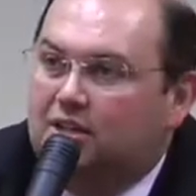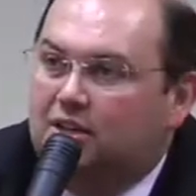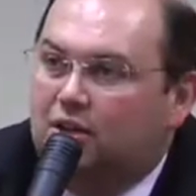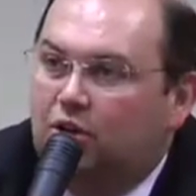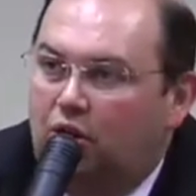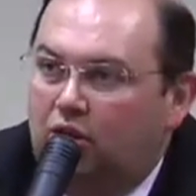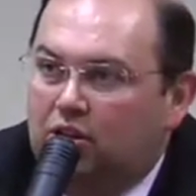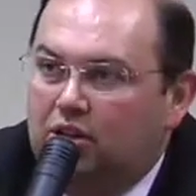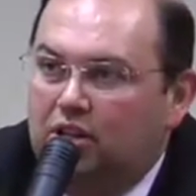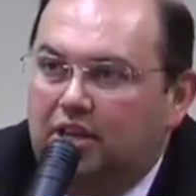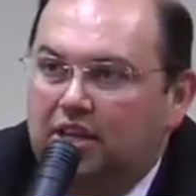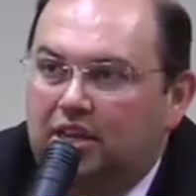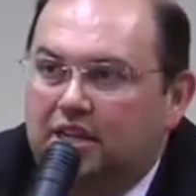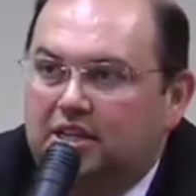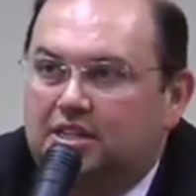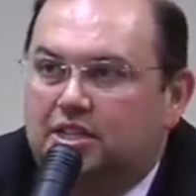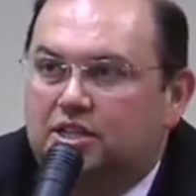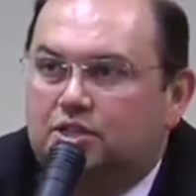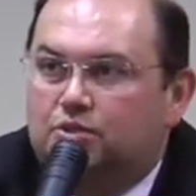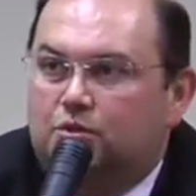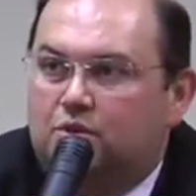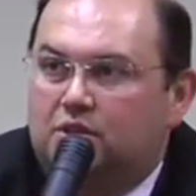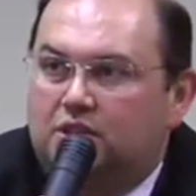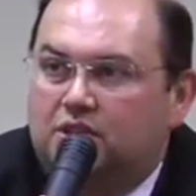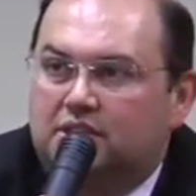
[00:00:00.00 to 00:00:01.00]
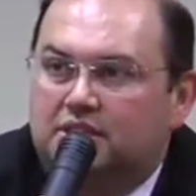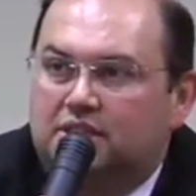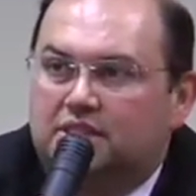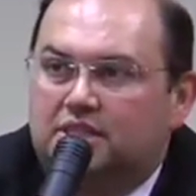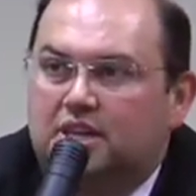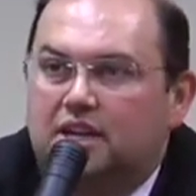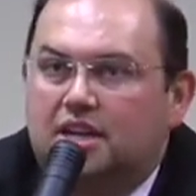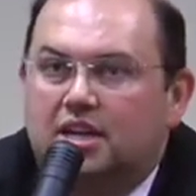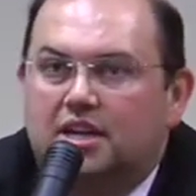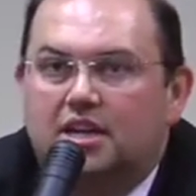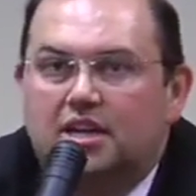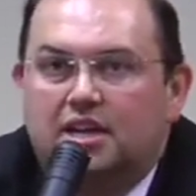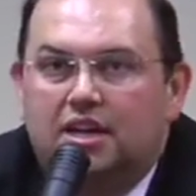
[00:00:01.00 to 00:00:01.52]
colleagues as well as
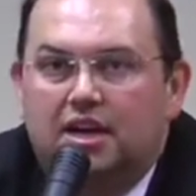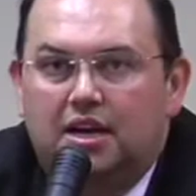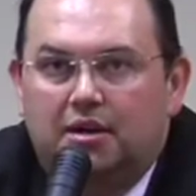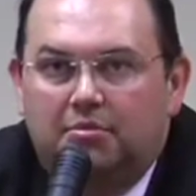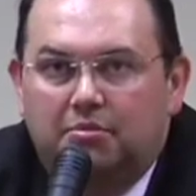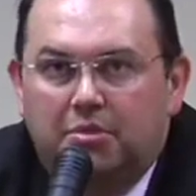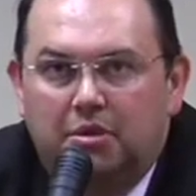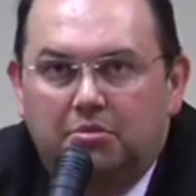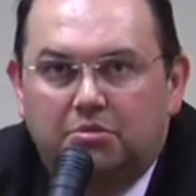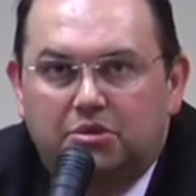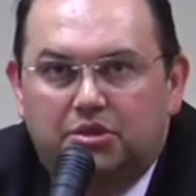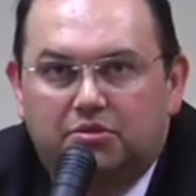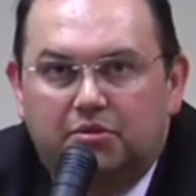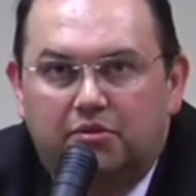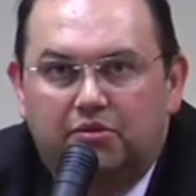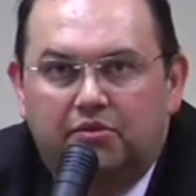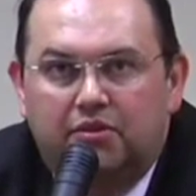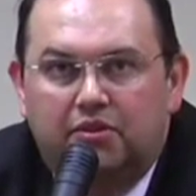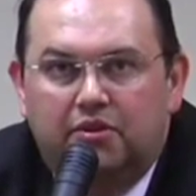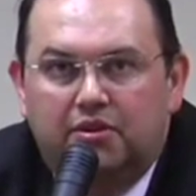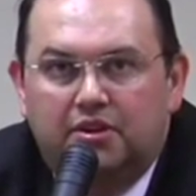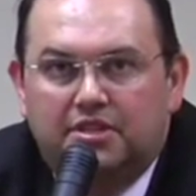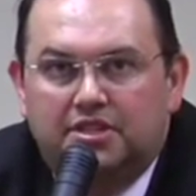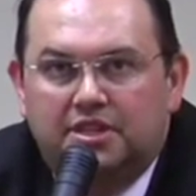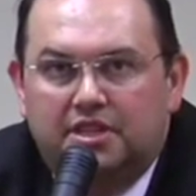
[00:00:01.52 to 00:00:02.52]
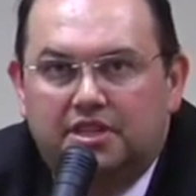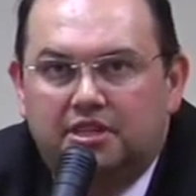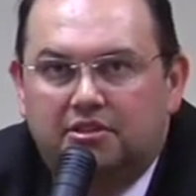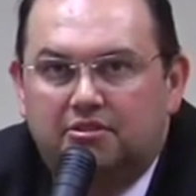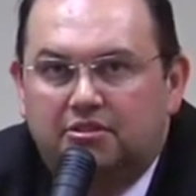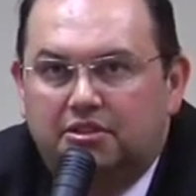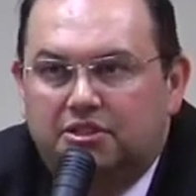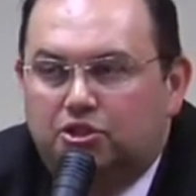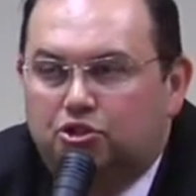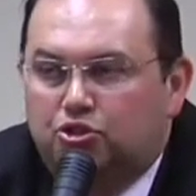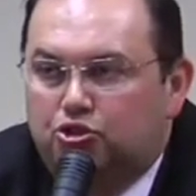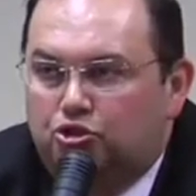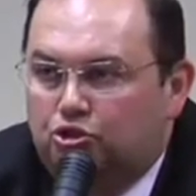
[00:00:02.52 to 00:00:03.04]
members from various other
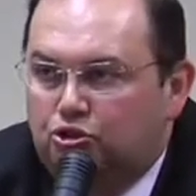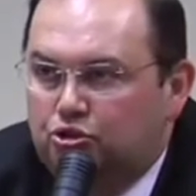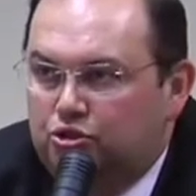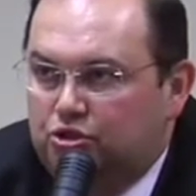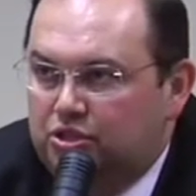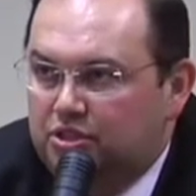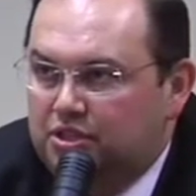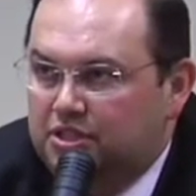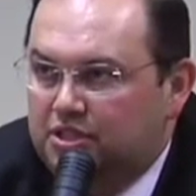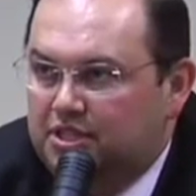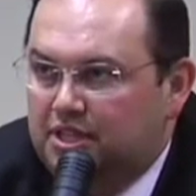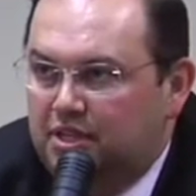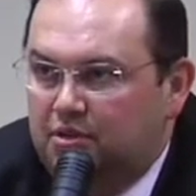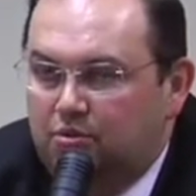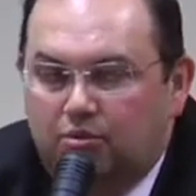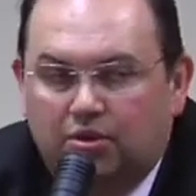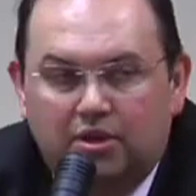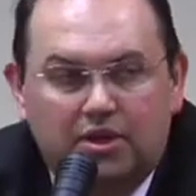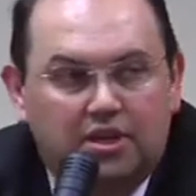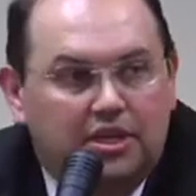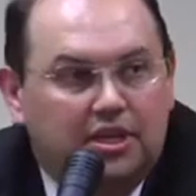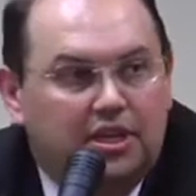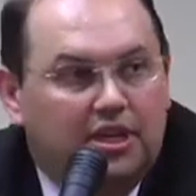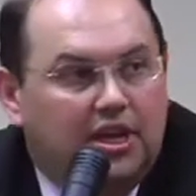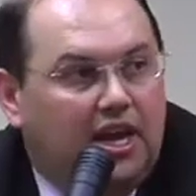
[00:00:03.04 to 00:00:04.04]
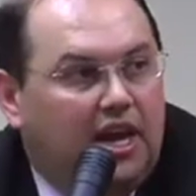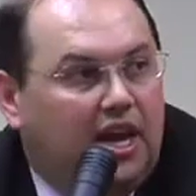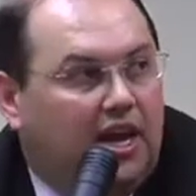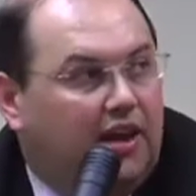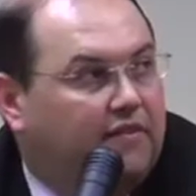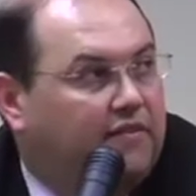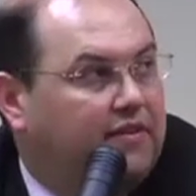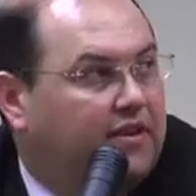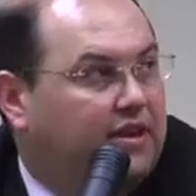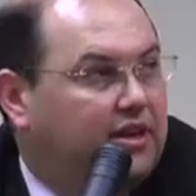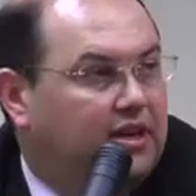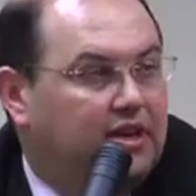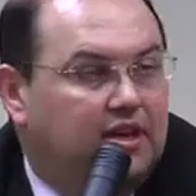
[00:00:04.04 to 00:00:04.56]
institutions that we
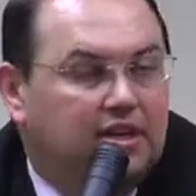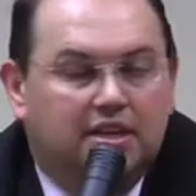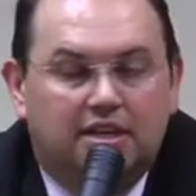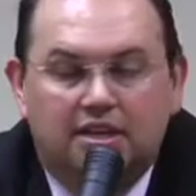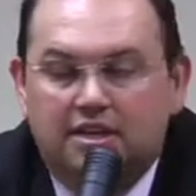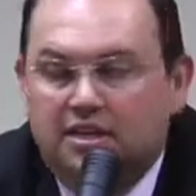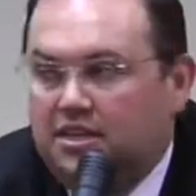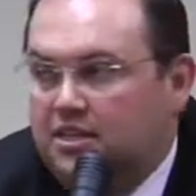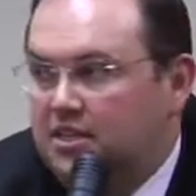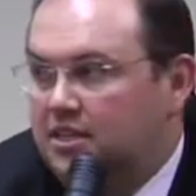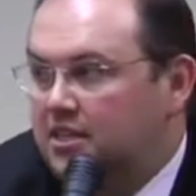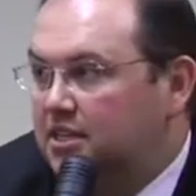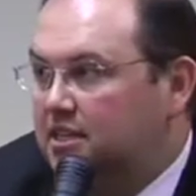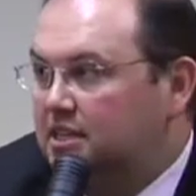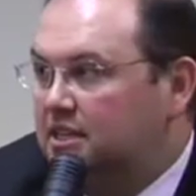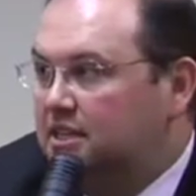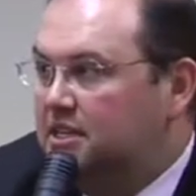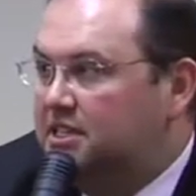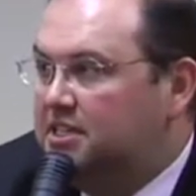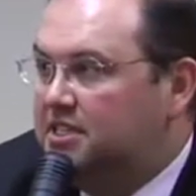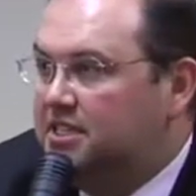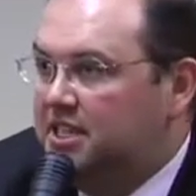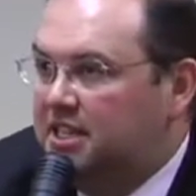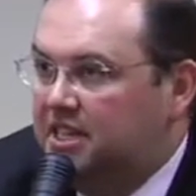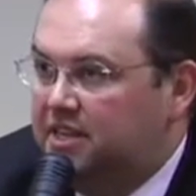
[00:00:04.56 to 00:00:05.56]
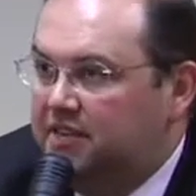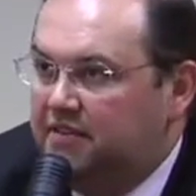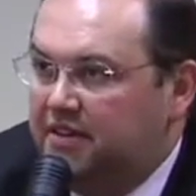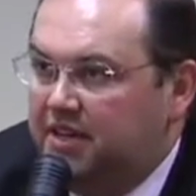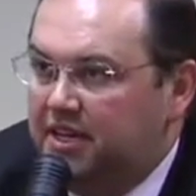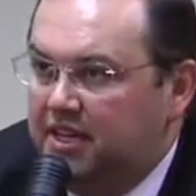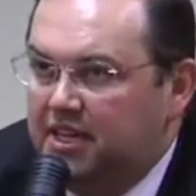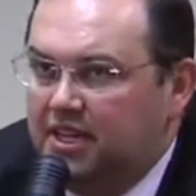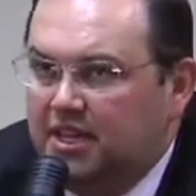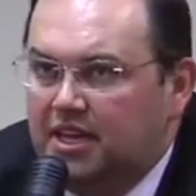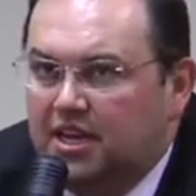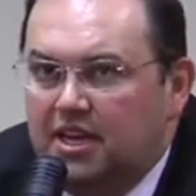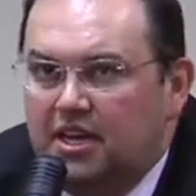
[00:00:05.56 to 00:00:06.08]
have here this
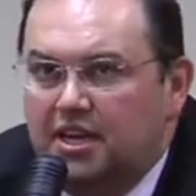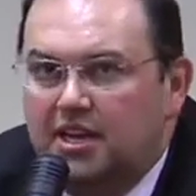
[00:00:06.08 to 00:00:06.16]
evening.